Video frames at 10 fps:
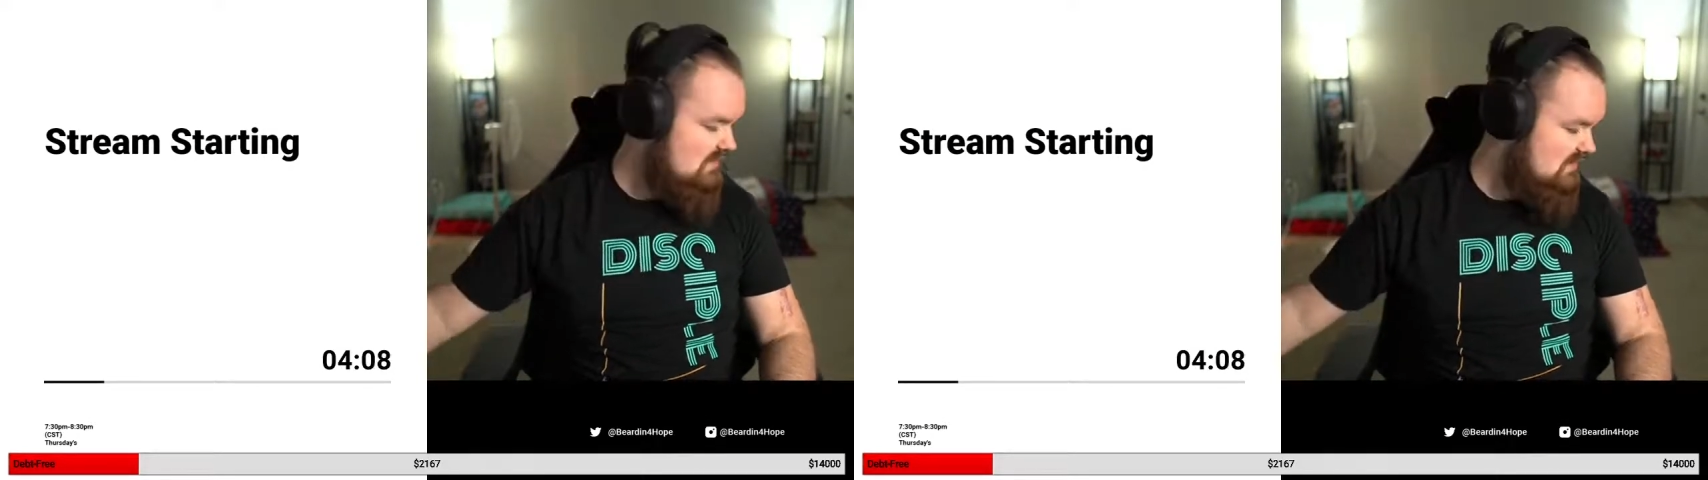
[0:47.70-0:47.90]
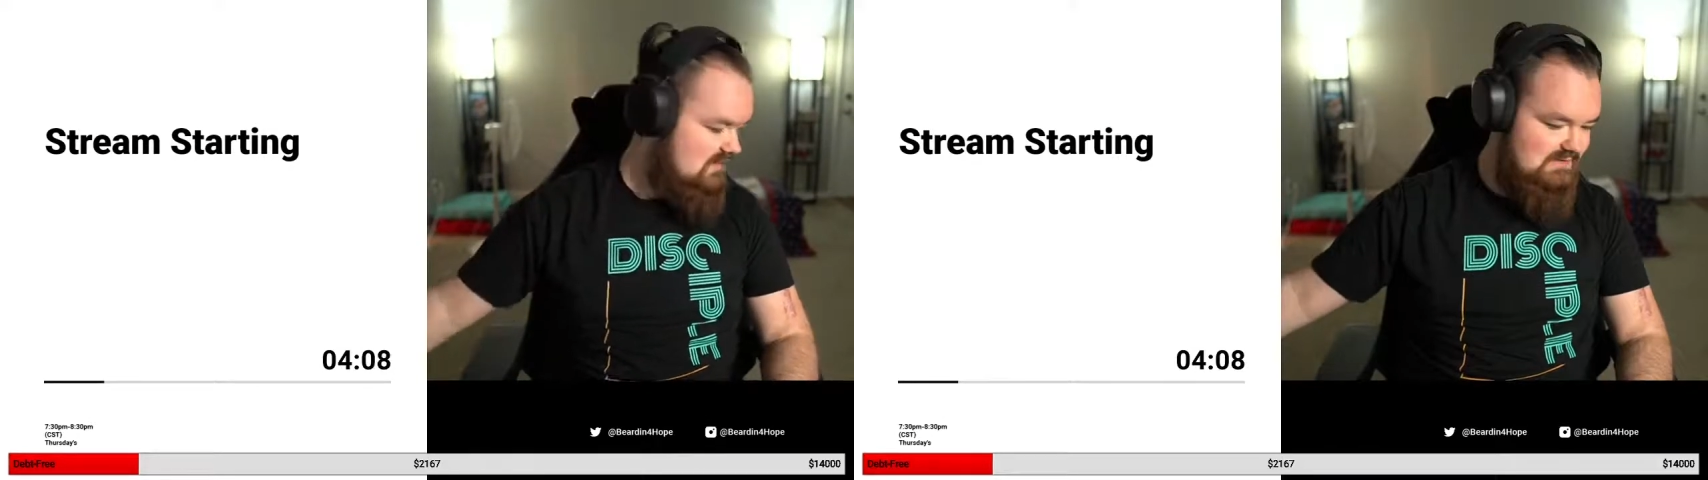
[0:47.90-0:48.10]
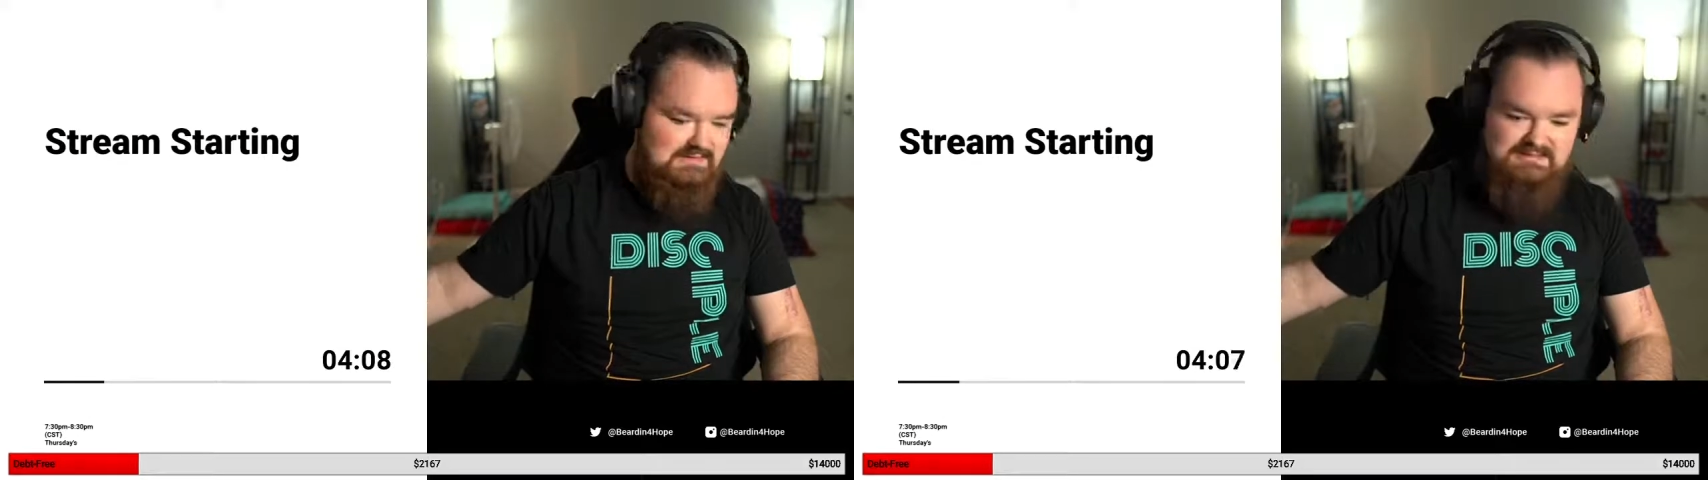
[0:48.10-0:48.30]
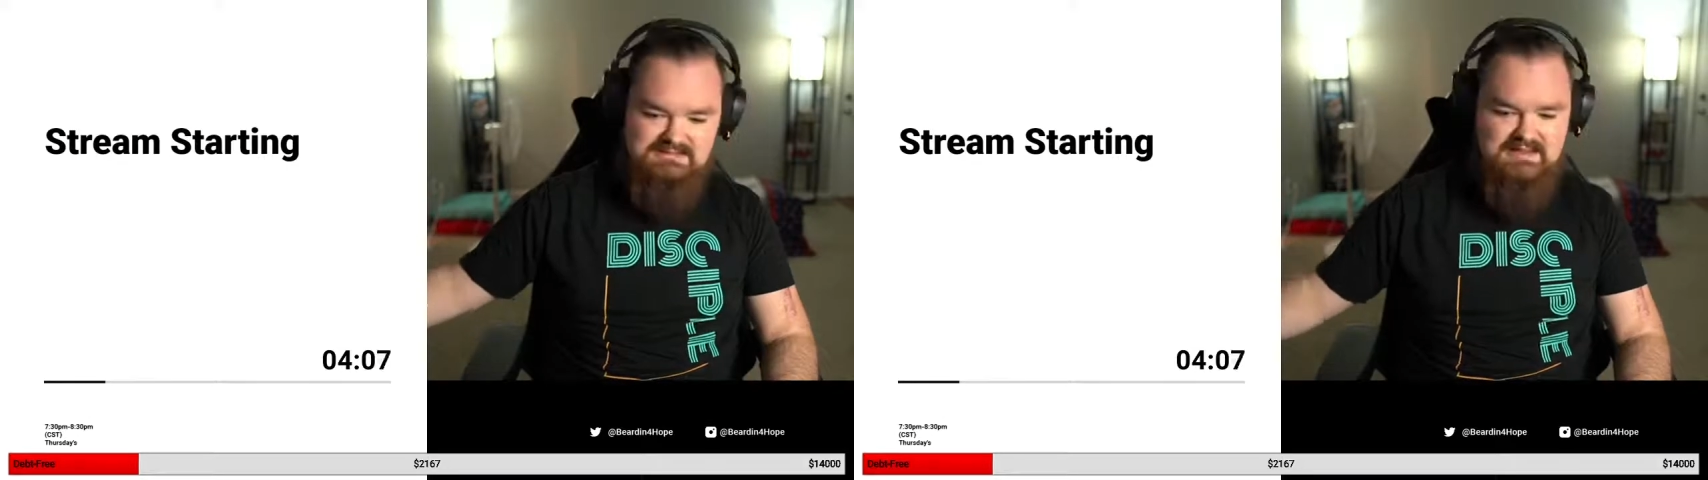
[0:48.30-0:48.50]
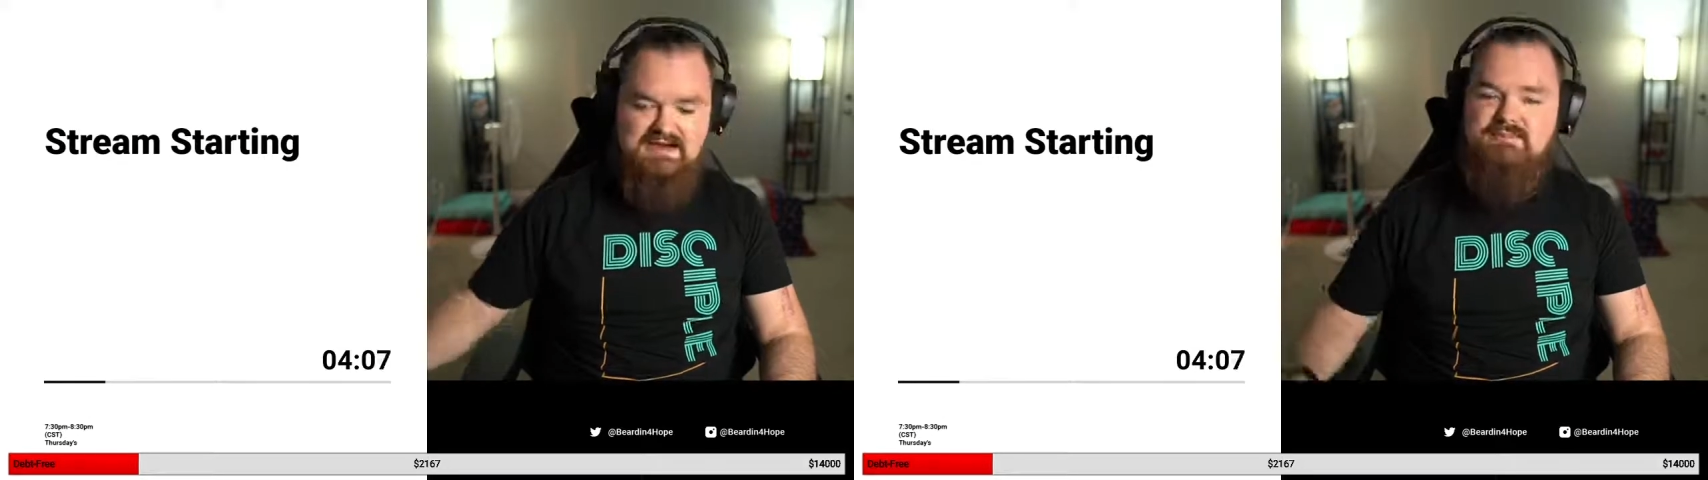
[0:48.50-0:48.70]
and
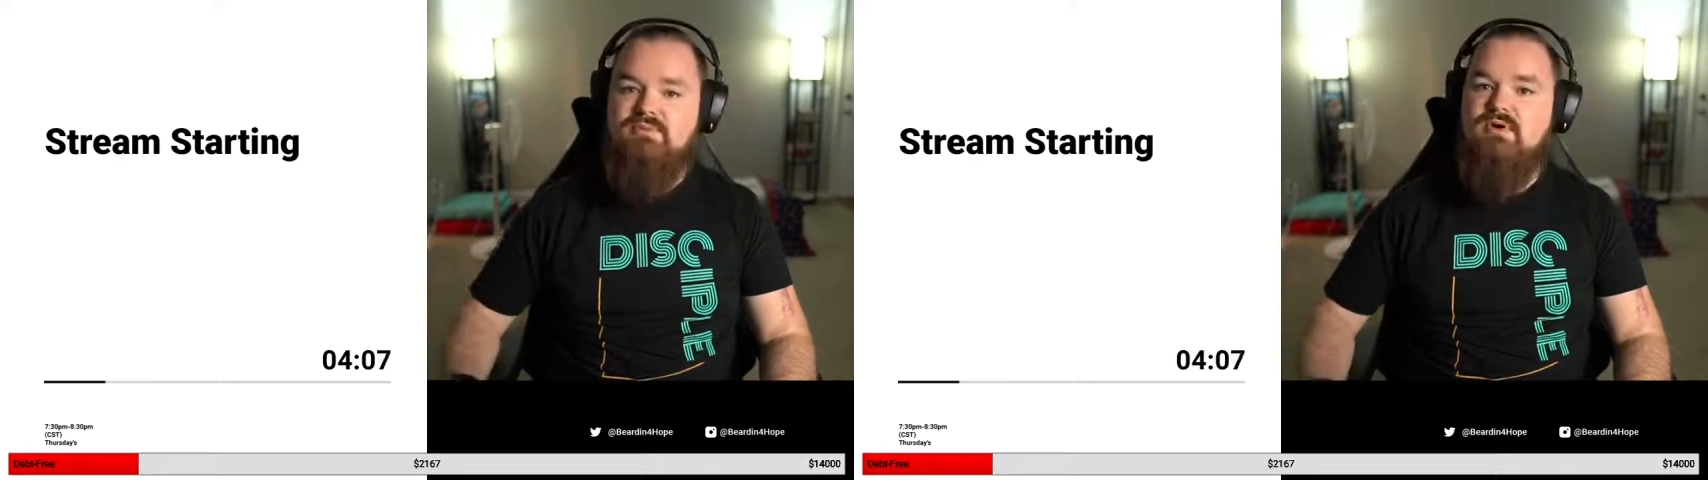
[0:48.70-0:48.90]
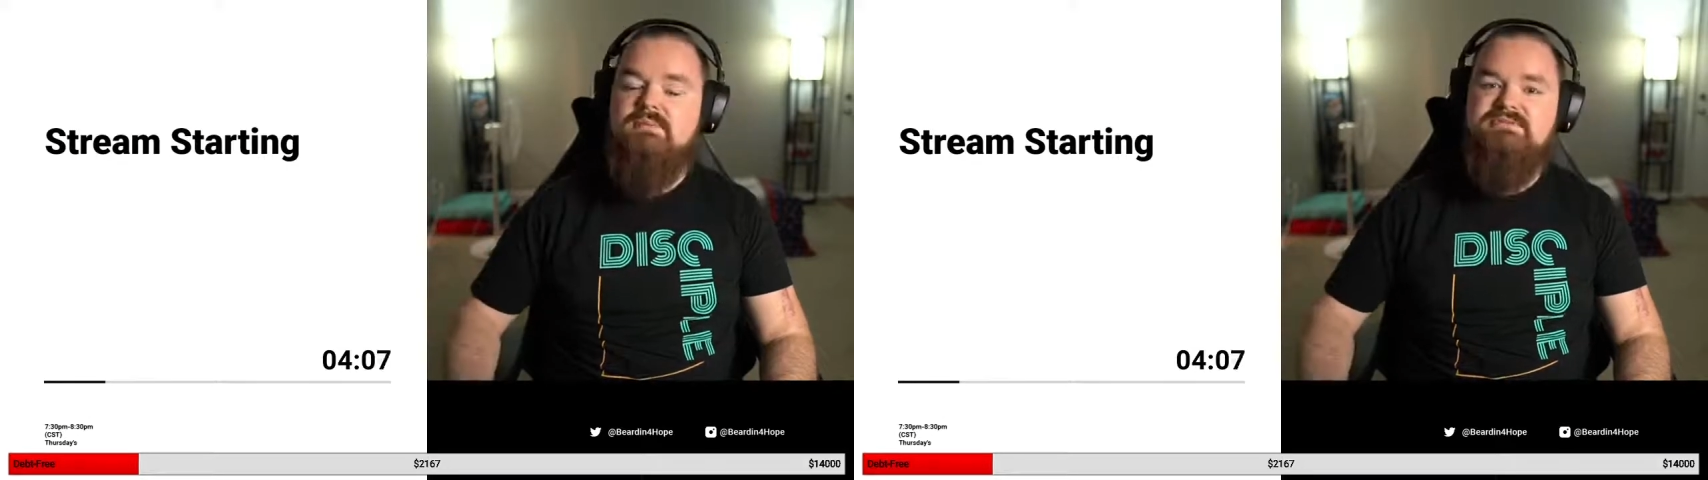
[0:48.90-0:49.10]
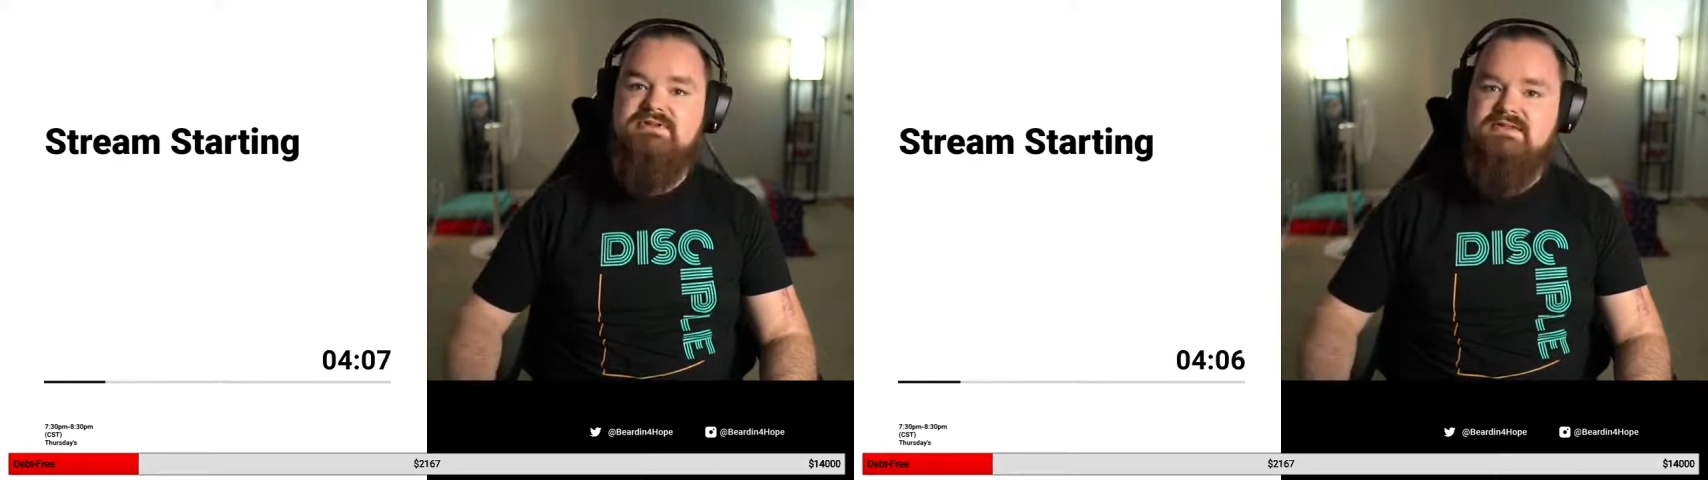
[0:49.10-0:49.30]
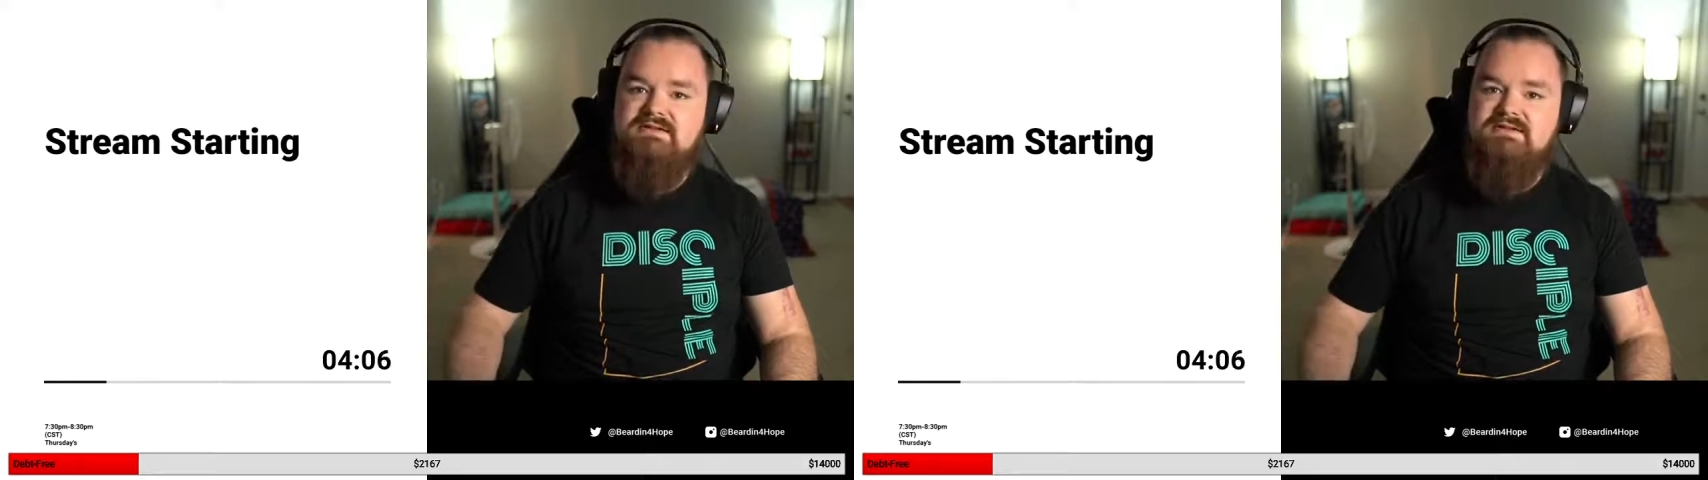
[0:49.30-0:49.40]
then I promptly